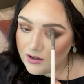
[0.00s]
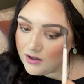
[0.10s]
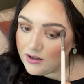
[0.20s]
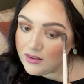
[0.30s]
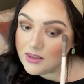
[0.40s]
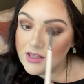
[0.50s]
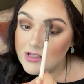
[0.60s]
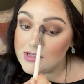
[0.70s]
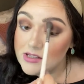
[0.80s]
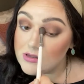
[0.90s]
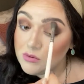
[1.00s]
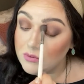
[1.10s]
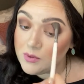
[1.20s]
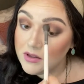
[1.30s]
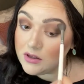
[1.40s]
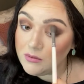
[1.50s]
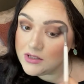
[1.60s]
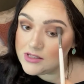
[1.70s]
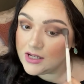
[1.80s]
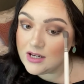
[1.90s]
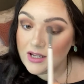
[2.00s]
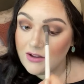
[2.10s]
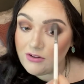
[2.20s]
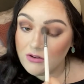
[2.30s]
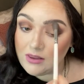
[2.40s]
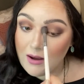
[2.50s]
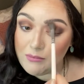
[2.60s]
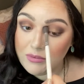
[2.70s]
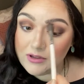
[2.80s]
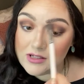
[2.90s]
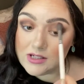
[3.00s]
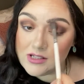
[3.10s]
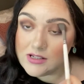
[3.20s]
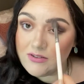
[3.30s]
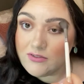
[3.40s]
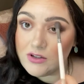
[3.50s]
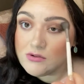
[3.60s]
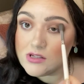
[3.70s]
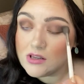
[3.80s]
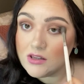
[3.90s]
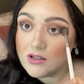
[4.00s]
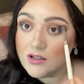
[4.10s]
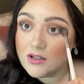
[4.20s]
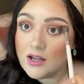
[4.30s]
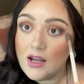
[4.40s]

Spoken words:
And this is really what's gonna give you that blended, diffused look.